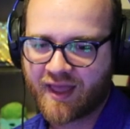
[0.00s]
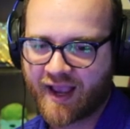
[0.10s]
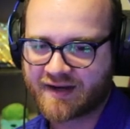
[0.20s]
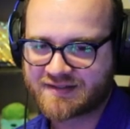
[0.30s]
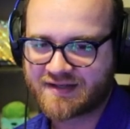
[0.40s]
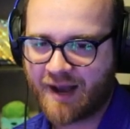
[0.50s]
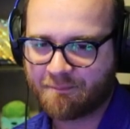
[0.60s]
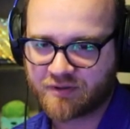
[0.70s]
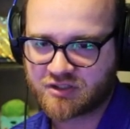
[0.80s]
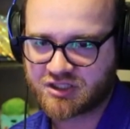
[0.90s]
And it's
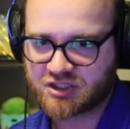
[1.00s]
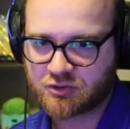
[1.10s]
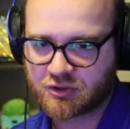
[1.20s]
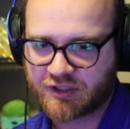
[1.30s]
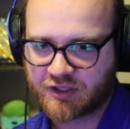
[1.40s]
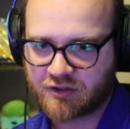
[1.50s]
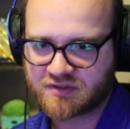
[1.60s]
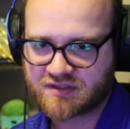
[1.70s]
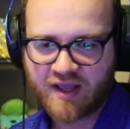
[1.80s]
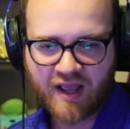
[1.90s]
not particularly
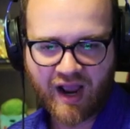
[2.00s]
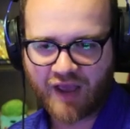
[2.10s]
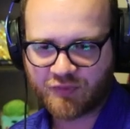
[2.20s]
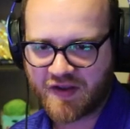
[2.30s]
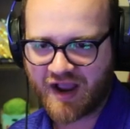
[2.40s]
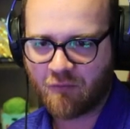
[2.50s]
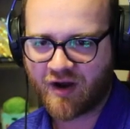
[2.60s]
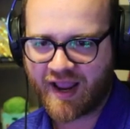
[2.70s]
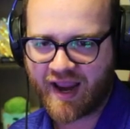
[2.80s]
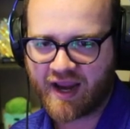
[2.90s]
close. I think I
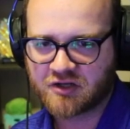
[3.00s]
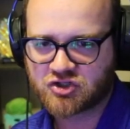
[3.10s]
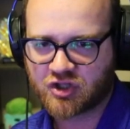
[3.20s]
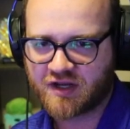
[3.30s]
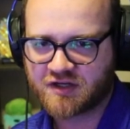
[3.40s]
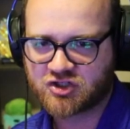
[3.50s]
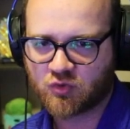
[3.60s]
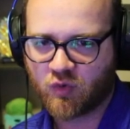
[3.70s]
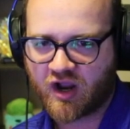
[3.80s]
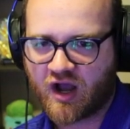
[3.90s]
want to Angela into
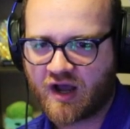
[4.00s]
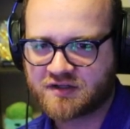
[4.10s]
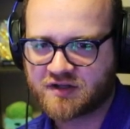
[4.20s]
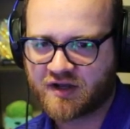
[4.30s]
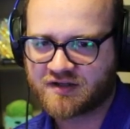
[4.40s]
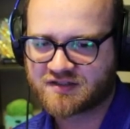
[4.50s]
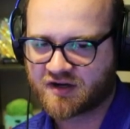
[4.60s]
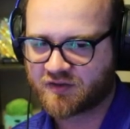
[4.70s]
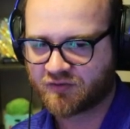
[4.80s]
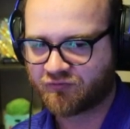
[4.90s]
Wakanda
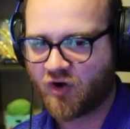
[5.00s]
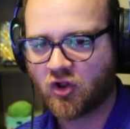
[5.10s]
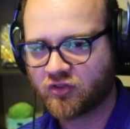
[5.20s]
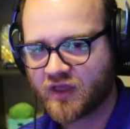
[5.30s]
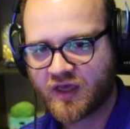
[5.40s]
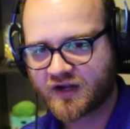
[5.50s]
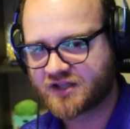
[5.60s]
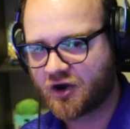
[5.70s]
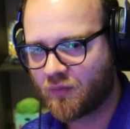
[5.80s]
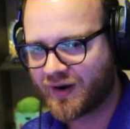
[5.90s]
instead of the Vault,
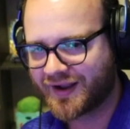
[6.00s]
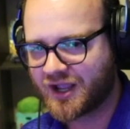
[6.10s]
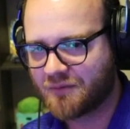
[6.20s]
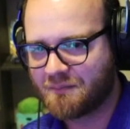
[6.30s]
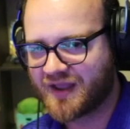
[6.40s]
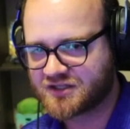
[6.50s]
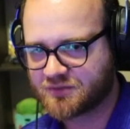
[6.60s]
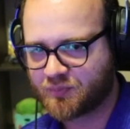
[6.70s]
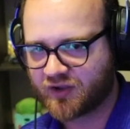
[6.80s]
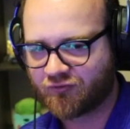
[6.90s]
because I don't want to commit
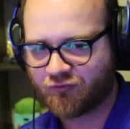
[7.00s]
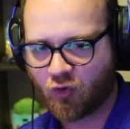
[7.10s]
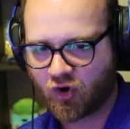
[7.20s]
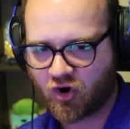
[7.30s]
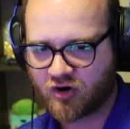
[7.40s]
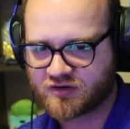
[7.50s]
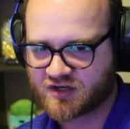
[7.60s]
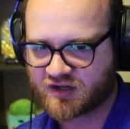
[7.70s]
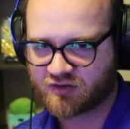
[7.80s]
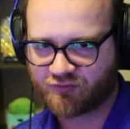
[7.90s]
to putting 4 cards
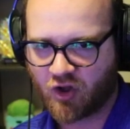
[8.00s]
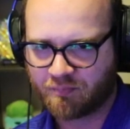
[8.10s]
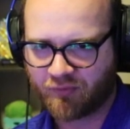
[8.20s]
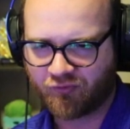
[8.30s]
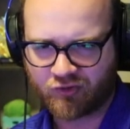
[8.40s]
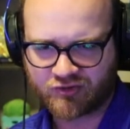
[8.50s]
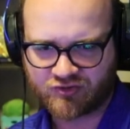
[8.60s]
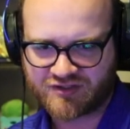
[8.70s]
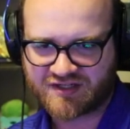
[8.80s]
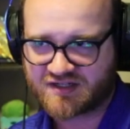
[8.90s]
into the Vault before
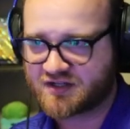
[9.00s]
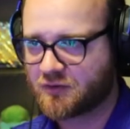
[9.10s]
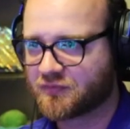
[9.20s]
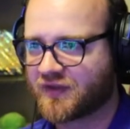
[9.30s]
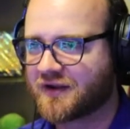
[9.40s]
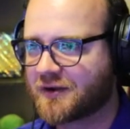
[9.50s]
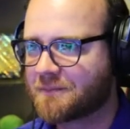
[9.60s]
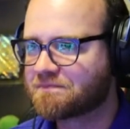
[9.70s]
turn 6, I don't think.